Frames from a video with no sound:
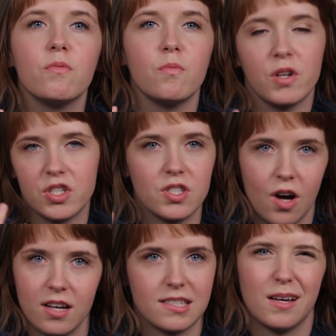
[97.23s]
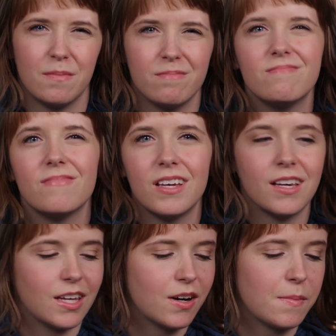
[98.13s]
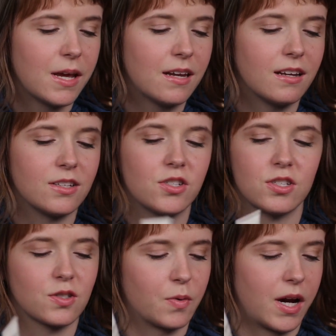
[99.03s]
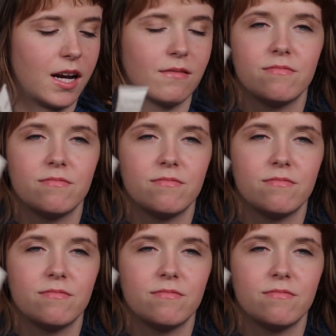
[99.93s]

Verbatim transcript: which is awesome. You know what I mean? It's just great.